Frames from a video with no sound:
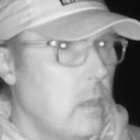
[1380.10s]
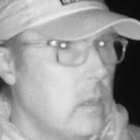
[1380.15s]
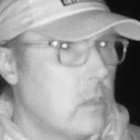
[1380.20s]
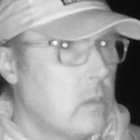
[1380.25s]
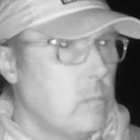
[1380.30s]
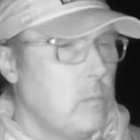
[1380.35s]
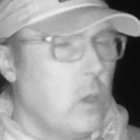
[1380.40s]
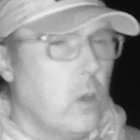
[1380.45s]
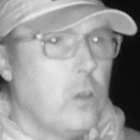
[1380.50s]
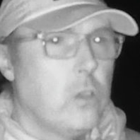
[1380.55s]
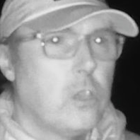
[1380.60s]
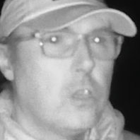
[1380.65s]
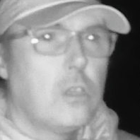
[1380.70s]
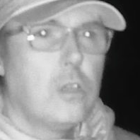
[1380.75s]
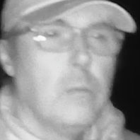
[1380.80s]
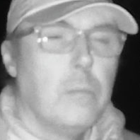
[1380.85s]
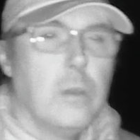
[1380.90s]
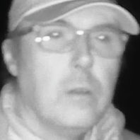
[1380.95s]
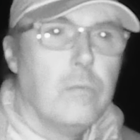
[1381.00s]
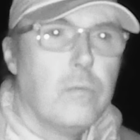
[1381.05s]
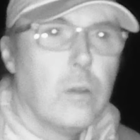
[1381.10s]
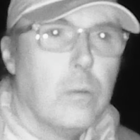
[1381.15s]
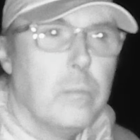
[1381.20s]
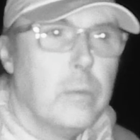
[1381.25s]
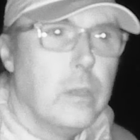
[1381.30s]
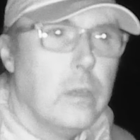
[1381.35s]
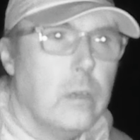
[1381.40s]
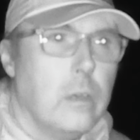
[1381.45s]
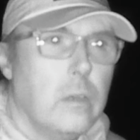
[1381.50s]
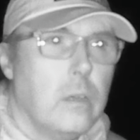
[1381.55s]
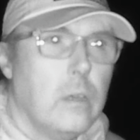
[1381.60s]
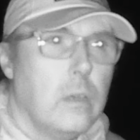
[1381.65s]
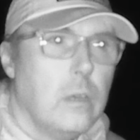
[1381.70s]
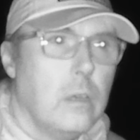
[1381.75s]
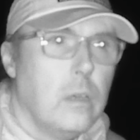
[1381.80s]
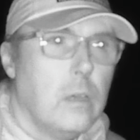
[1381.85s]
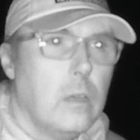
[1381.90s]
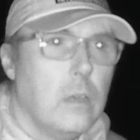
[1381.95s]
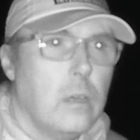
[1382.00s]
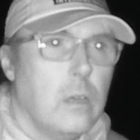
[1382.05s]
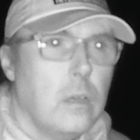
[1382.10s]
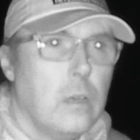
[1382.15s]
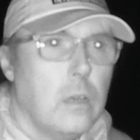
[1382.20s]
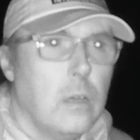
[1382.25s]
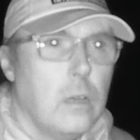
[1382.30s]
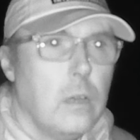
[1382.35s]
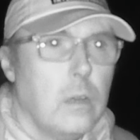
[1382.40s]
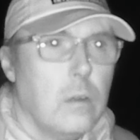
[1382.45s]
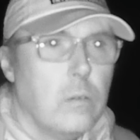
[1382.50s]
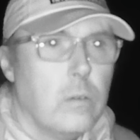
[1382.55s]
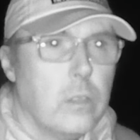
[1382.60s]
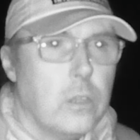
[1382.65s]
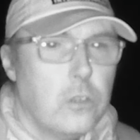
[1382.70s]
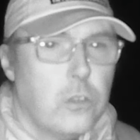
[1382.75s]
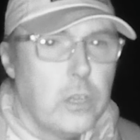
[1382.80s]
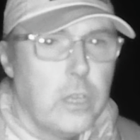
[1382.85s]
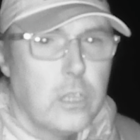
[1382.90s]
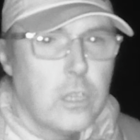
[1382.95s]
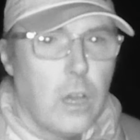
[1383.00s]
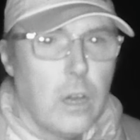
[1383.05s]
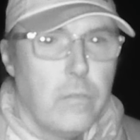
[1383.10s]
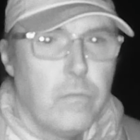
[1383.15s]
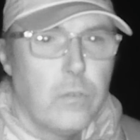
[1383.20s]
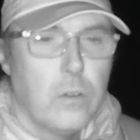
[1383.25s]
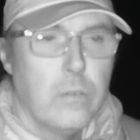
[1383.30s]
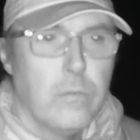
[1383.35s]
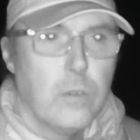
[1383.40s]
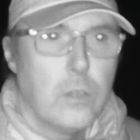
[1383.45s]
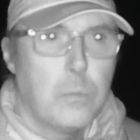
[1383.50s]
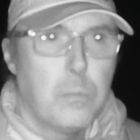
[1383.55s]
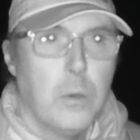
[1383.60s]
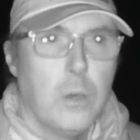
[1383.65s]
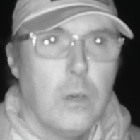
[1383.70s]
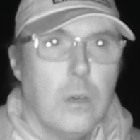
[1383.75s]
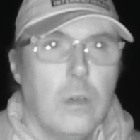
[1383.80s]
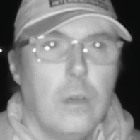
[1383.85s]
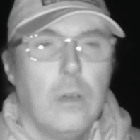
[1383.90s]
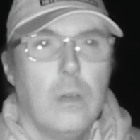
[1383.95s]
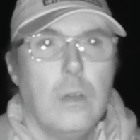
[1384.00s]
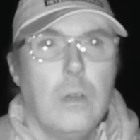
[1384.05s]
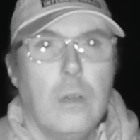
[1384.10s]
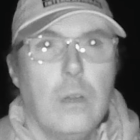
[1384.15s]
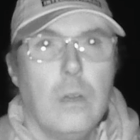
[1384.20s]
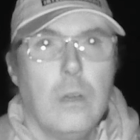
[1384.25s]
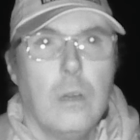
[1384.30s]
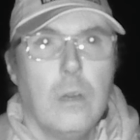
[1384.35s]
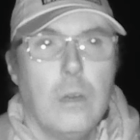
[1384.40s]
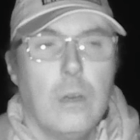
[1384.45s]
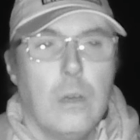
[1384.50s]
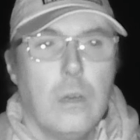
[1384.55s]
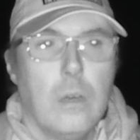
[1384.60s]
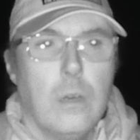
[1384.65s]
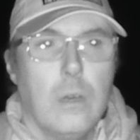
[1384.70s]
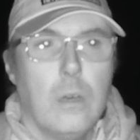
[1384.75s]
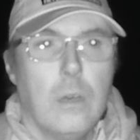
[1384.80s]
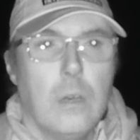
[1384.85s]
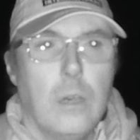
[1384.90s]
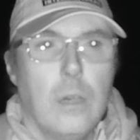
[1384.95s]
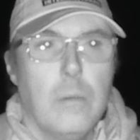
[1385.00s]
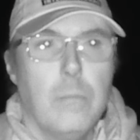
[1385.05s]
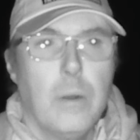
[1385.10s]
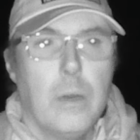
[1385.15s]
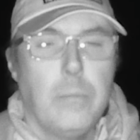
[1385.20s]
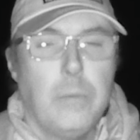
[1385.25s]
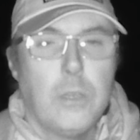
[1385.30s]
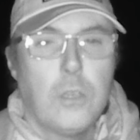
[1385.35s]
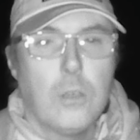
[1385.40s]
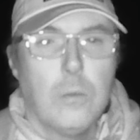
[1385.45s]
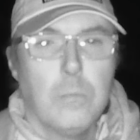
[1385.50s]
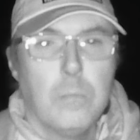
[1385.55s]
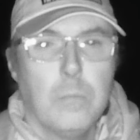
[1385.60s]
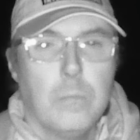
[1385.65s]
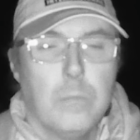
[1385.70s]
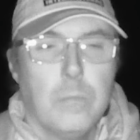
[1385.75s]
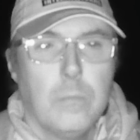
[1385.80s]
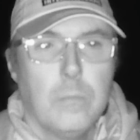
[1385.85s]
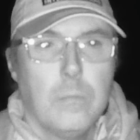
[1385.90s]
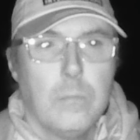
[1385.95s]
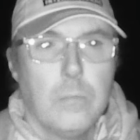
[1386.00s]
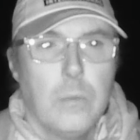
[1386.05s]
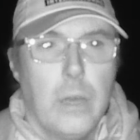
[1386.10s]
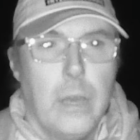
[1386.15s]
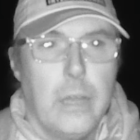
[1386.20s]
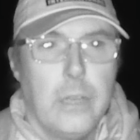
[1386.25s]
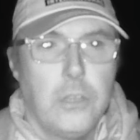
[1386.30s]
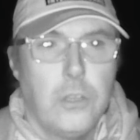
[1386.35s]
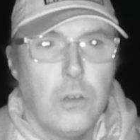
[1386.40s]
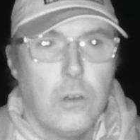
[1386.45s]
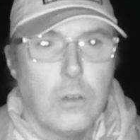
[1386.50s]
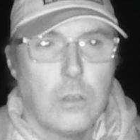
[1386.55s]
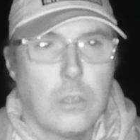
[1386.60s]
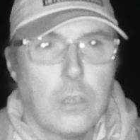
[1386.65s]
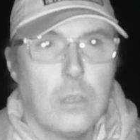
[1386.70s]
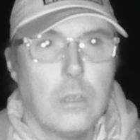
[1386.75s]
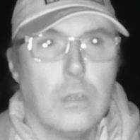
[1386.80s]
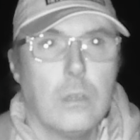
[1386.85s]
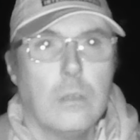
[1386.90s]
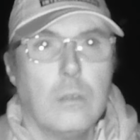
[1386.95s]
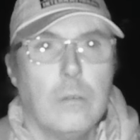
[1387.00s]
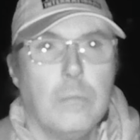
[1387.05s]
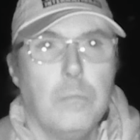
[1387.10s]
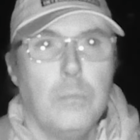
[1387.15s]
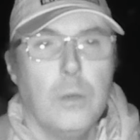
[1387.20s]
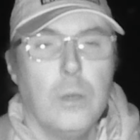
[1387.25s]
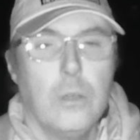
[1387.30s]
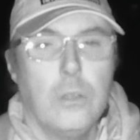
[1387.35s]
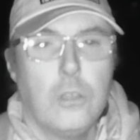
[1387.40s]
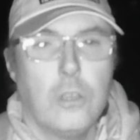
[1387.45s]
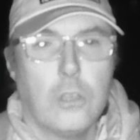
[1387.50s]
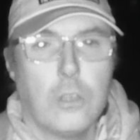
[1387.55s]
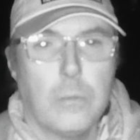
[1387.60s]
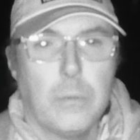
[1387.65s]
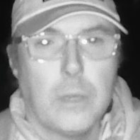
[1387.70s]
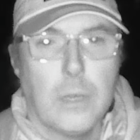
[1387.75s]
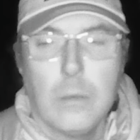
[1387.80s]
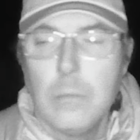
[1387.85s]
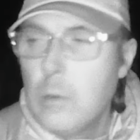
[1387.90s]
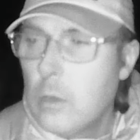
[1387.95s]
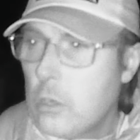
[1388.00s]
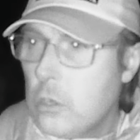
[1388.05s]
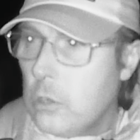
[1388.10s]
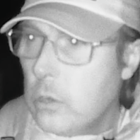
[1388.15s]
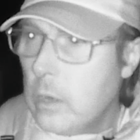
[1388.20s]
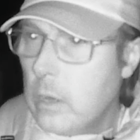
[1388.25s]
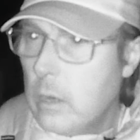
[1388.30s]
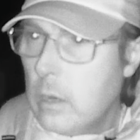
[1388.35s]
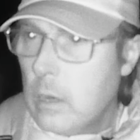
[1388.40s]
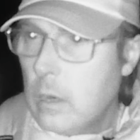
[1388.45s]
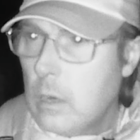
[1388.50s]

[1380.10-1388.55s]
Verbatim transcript: some noises coming up from the where the trees are in front of us, but there may be some hedgehogs or birds or something, I'm not sure.